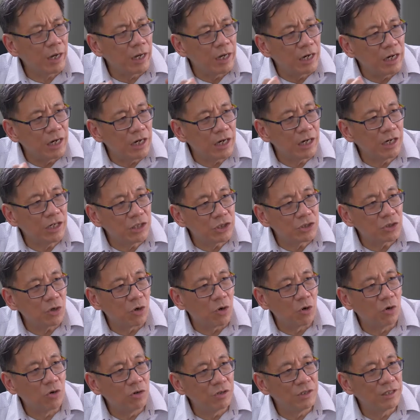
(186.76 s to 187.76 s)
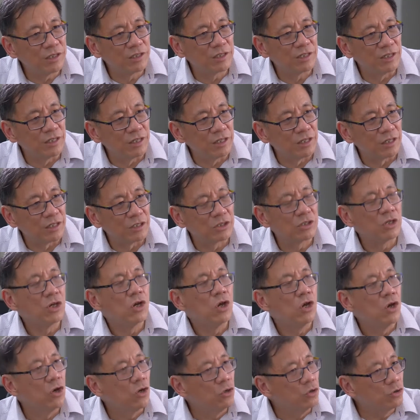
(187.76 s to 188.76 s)
I urge all listeners,
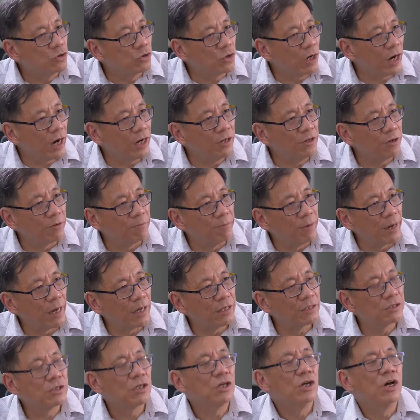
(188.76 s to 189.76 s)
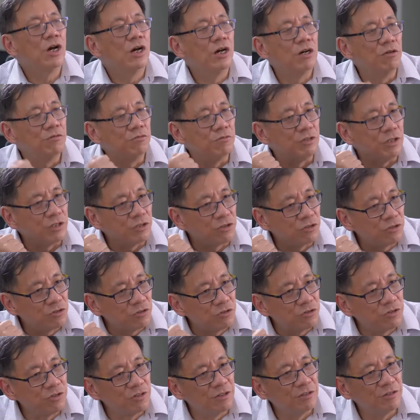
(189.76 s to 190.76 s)
try your best,
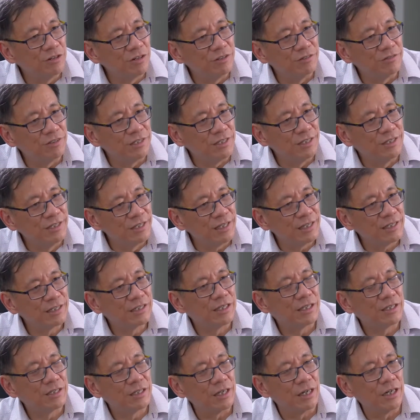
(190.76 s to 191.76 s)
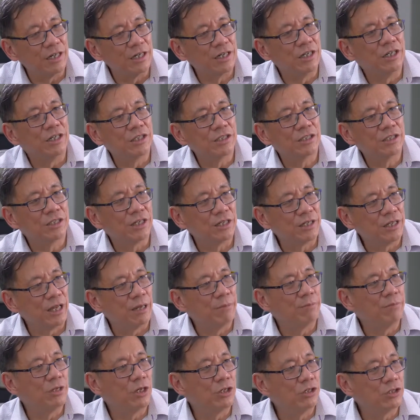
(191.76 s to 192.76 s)
resist the urge, the
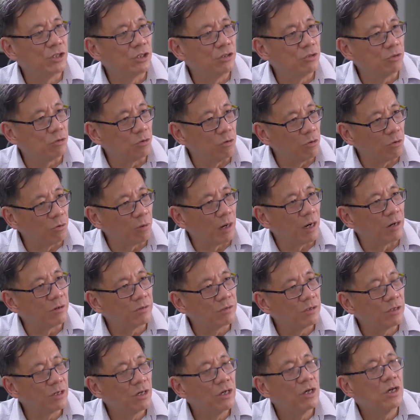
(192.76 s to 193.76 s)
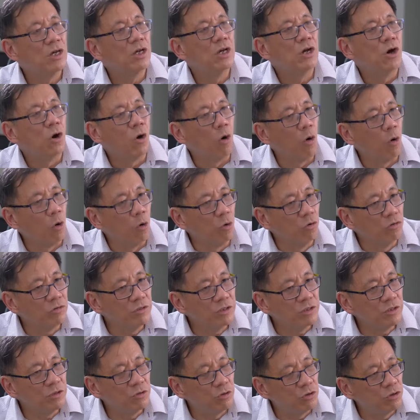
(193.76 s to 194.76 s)
temptation to go out.
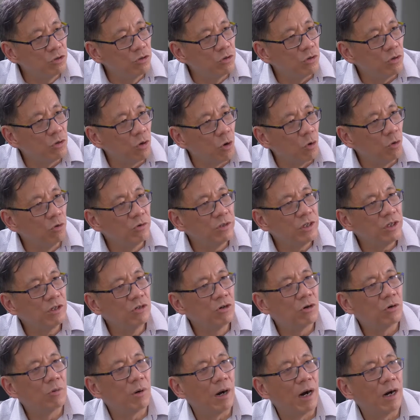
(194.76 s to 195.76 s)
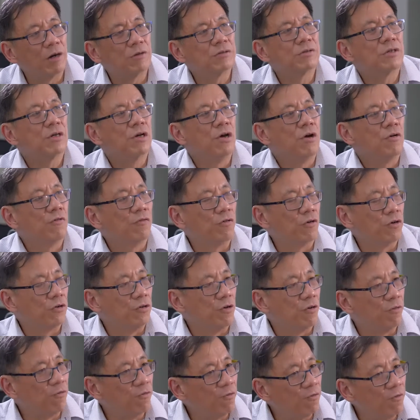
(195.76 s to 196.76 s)
You should only go out for
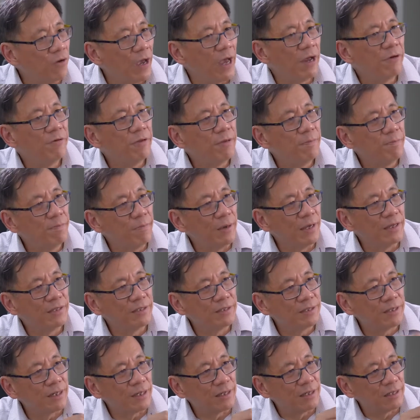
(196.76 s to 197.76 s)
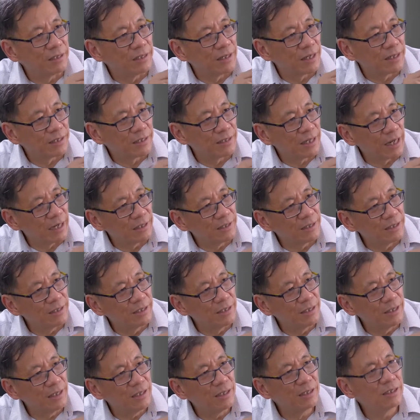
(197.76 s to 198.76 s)
your very basic
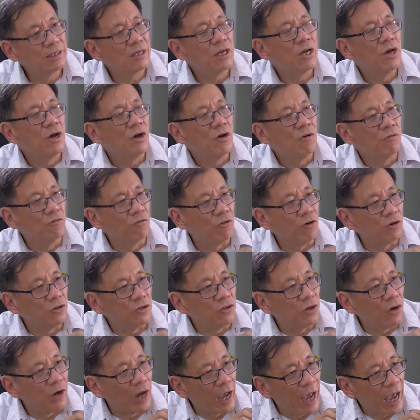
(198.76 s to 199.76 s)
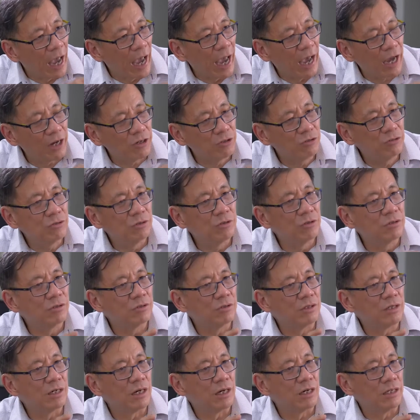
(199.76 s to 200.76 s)
necessities, for your
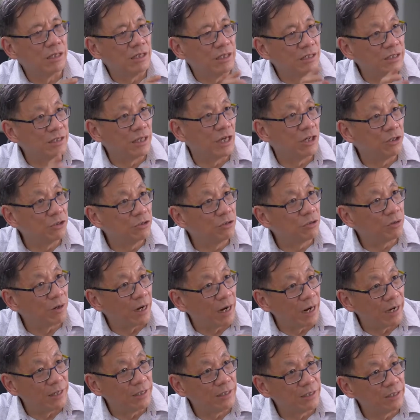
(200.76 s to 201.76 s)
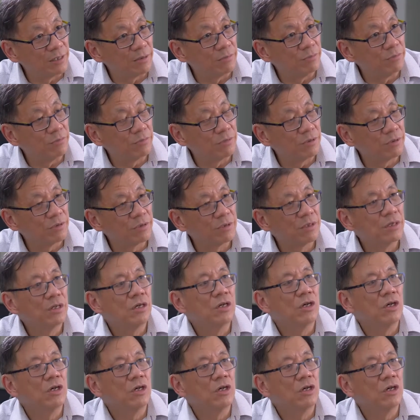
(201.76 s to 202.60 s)
actual essential items.